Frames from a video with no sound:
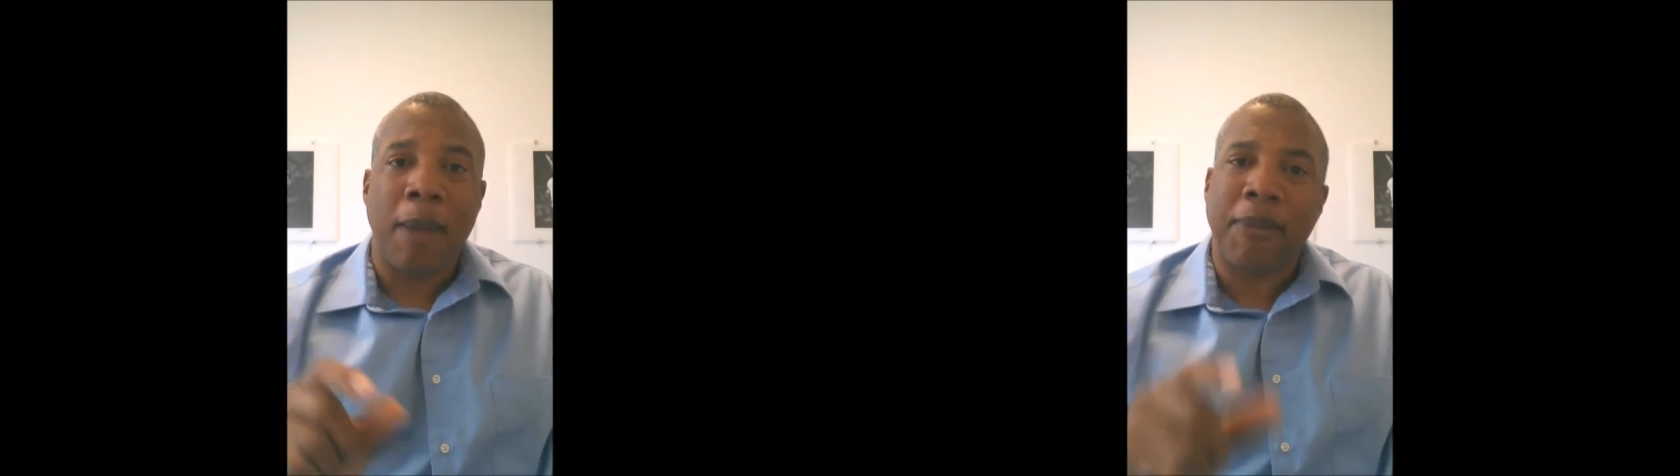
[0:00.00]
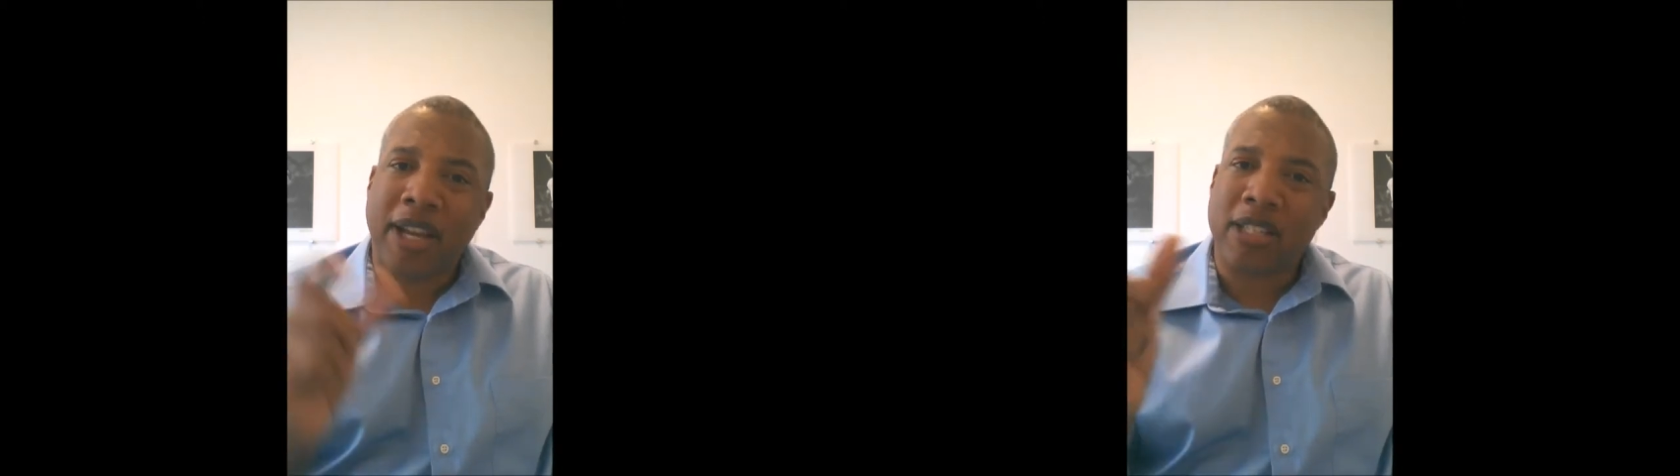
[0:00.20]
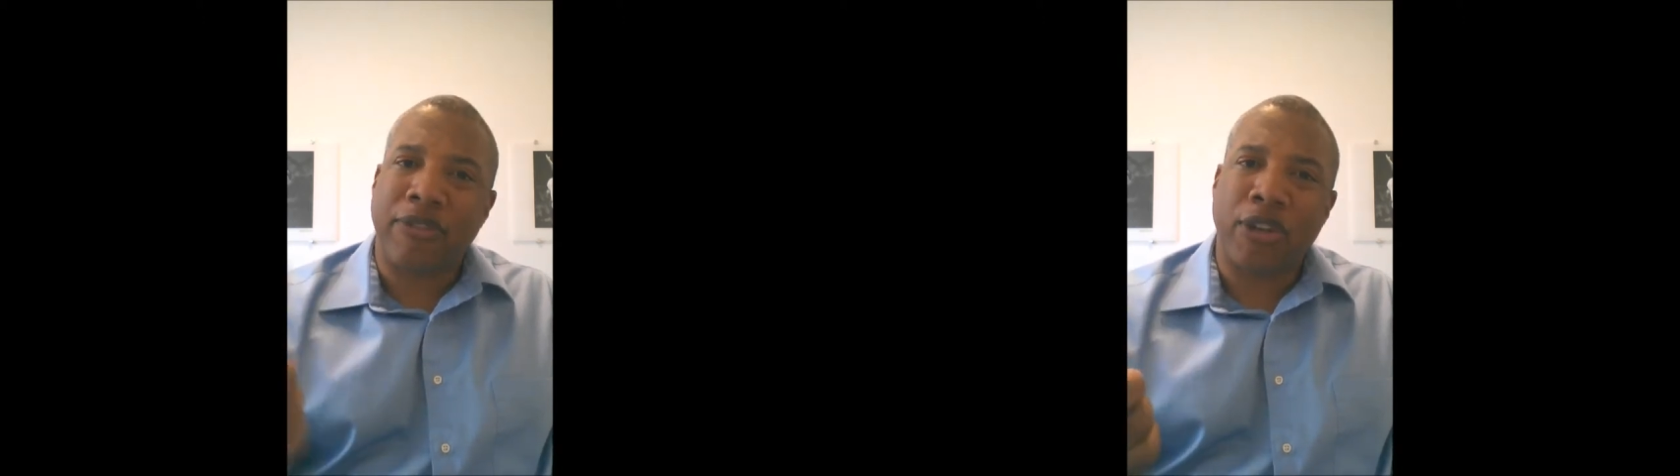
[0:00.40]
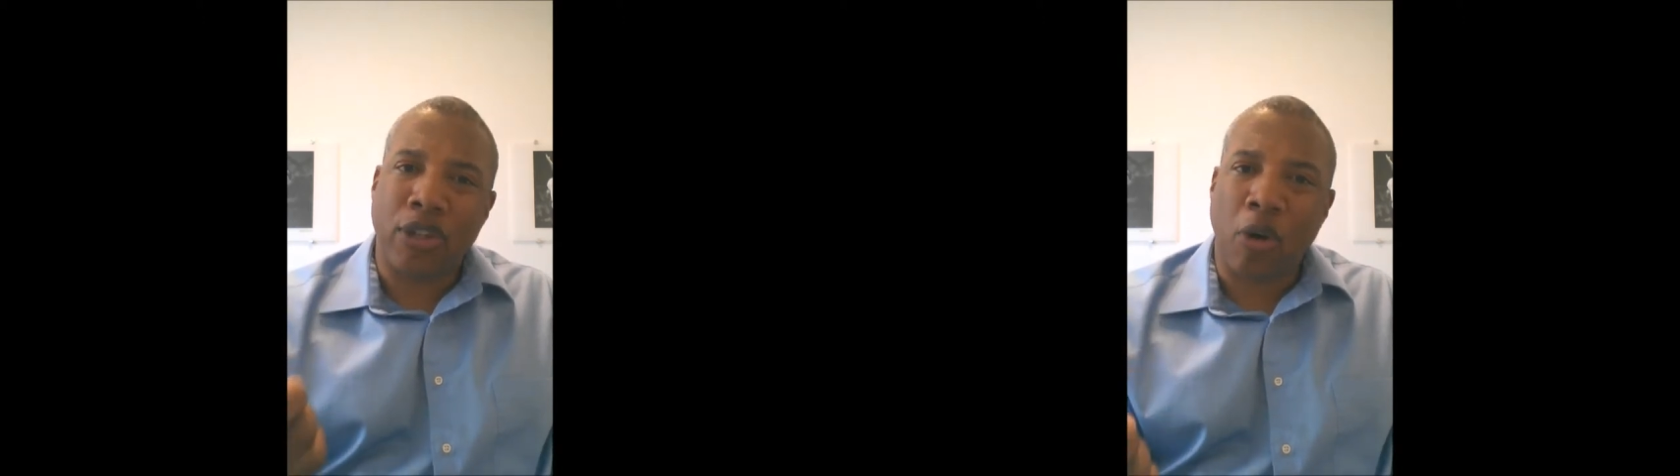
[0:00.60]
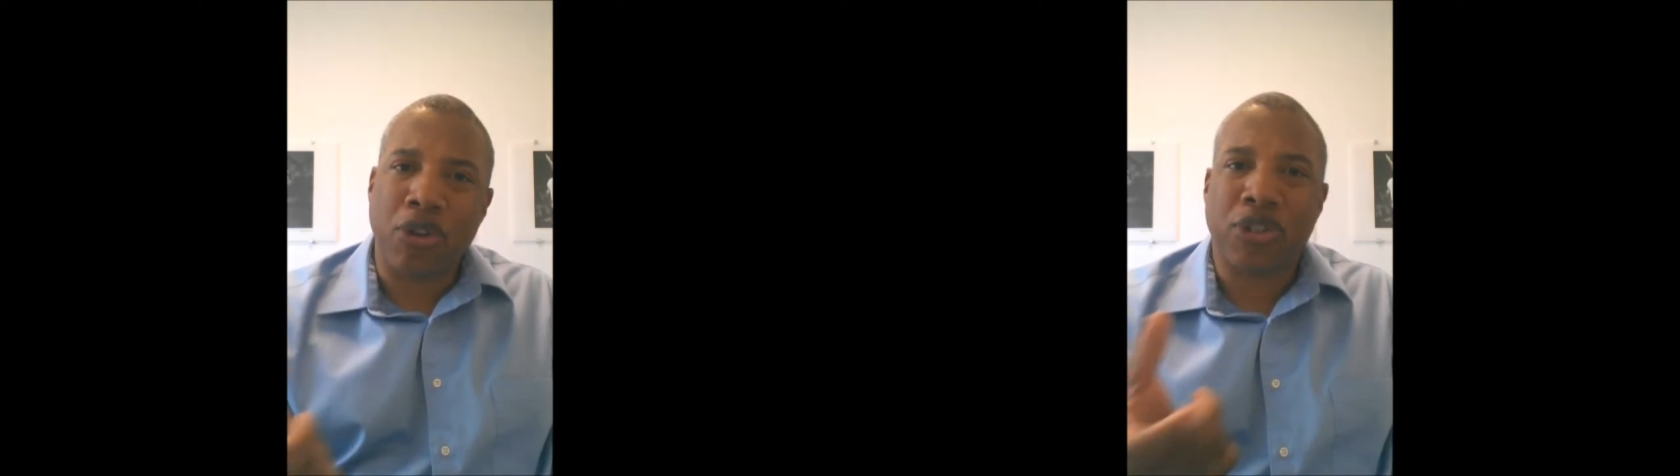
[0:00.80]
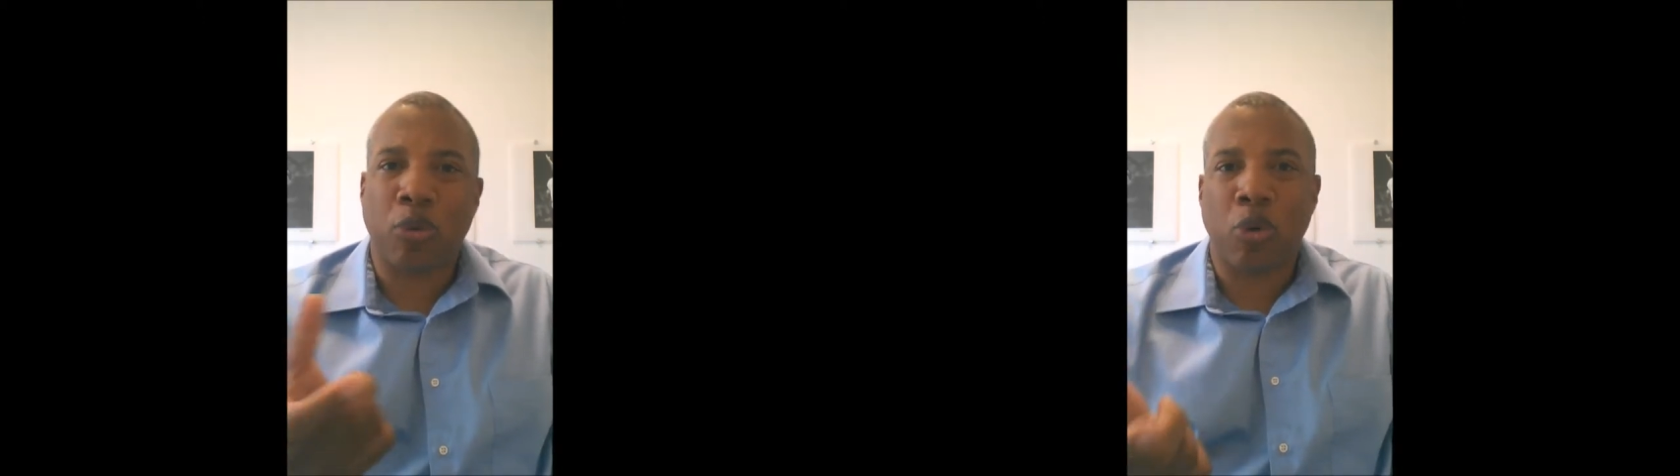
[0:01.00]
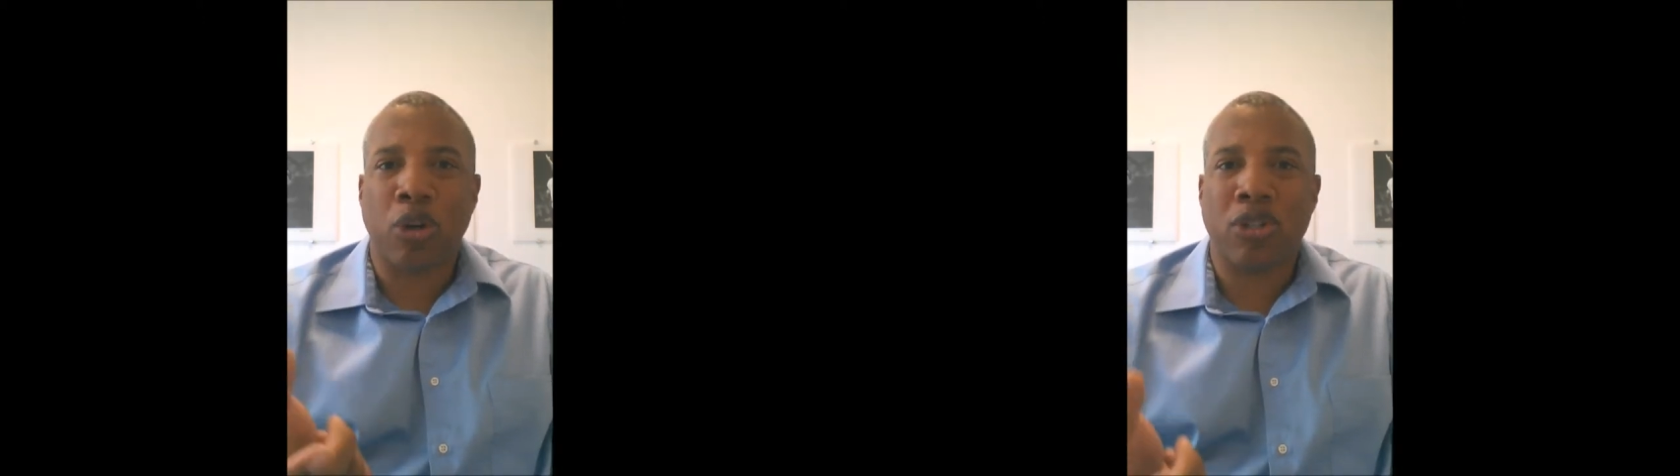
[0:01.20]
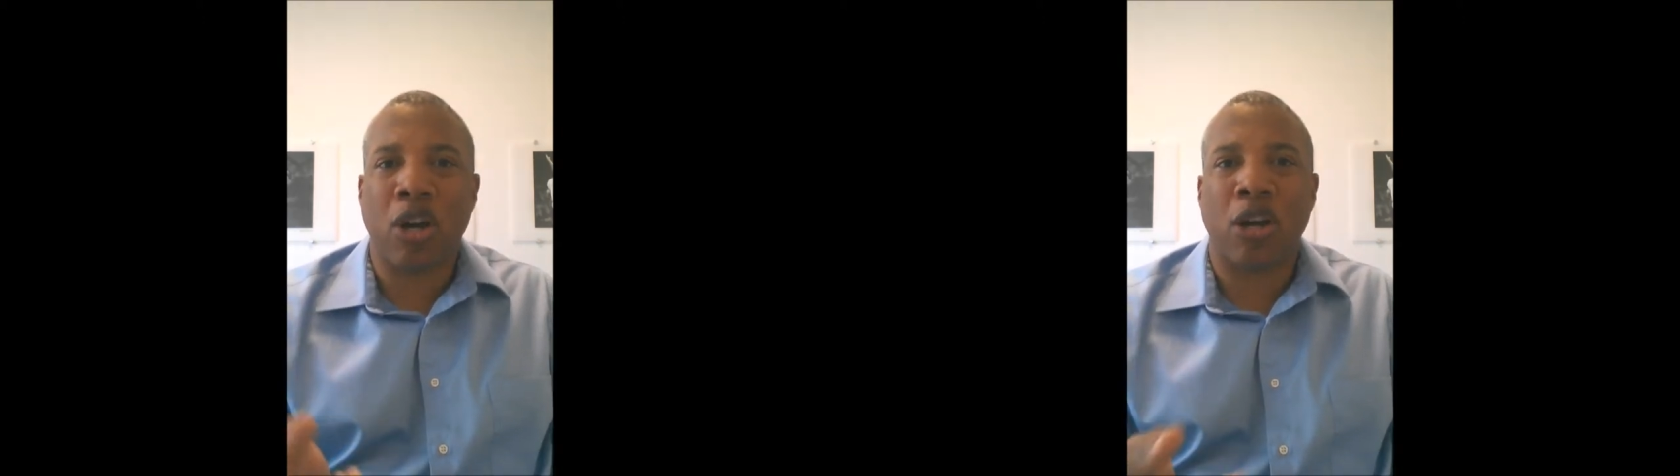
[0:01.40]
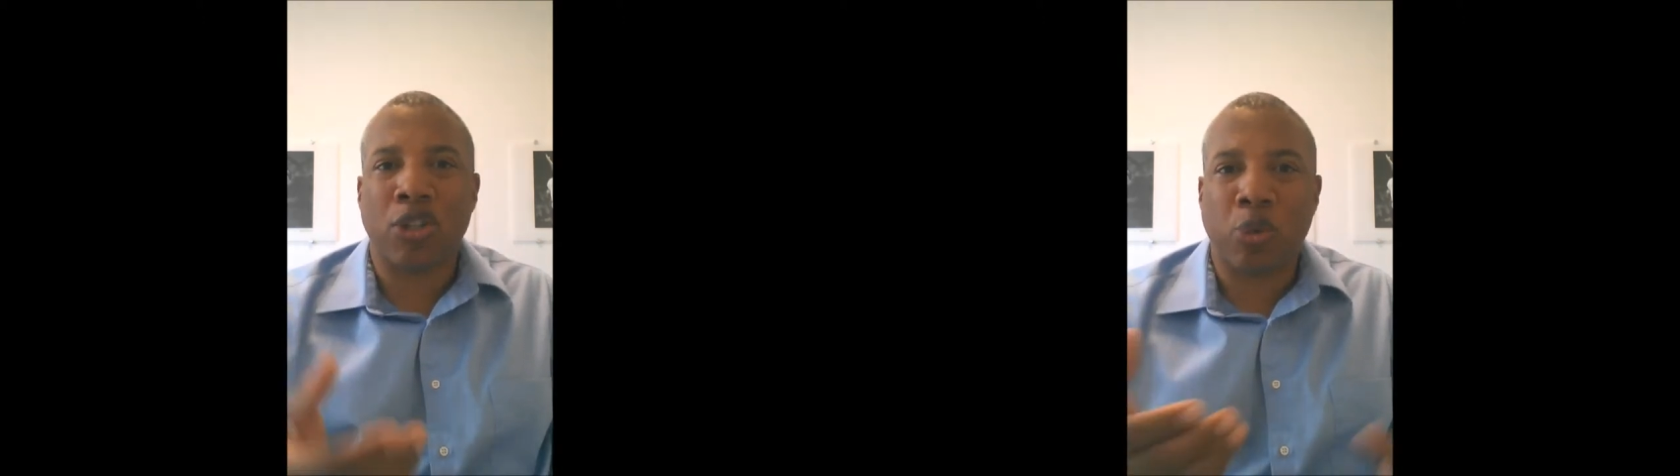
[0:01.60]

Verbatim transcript: Because if you notice, the words aren't